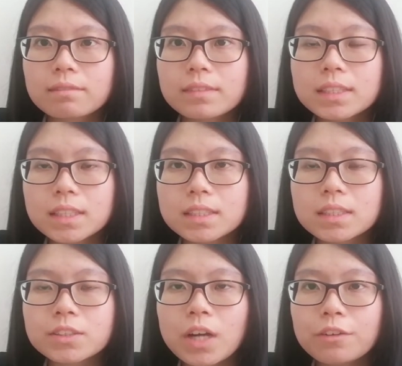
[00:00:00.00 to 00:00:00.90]
This is the
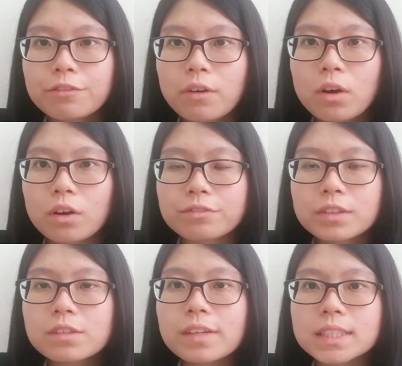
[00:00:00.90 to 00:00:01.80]
ground floor of
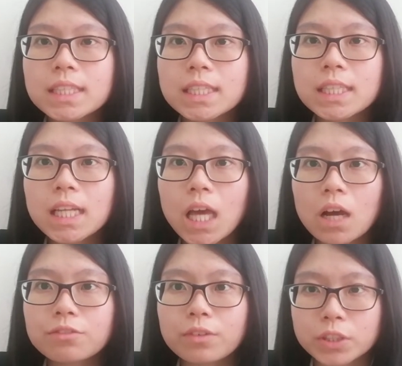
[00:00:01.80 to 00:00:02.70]
new facility
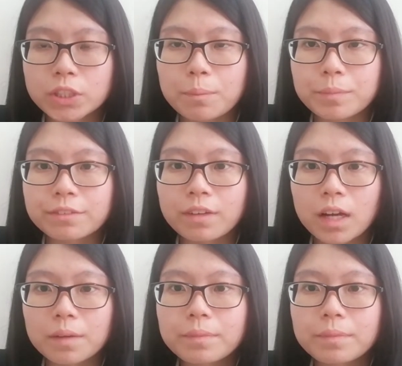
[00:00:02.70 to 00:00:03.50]
layout for Jamirah.